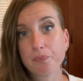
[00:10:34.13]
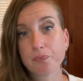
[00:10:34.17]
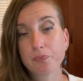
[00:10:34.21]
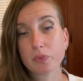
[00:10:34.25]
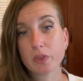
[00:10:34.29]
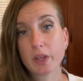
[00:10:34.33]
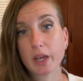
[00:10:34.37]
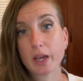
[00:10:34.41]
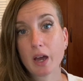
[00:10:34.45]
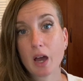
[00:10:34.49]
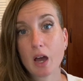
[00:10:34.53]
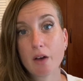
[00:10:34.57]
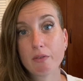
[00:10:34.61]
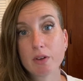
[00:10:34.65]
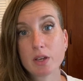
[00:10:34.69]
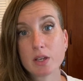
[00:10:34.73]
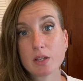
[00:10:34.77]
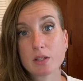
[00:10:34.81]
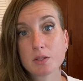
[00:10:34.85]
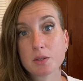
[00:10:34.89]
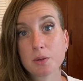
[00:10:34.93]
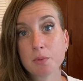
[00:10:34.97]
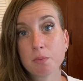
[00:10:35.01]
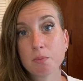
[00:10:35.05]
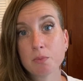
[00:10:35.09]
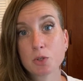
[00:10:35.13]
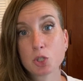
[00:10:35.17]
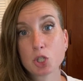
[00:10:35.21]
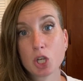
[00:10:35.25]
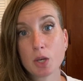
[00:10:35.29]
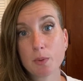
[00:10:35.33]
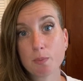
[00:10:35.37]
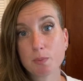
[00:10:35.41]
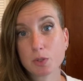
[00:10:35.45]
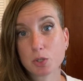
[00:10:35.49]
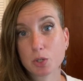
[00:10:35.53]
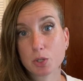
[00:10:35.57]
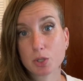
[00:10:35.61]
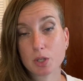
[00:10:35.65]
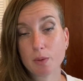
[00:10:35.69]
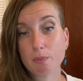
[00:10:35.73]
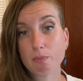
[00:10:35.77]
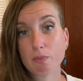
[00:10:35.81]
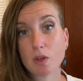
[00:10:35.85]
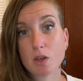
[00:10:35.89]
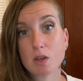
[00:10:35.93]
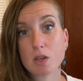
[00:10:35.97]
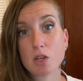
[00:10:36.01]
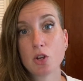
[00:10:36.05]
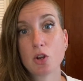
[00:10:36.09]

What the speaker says: like having some chips or something.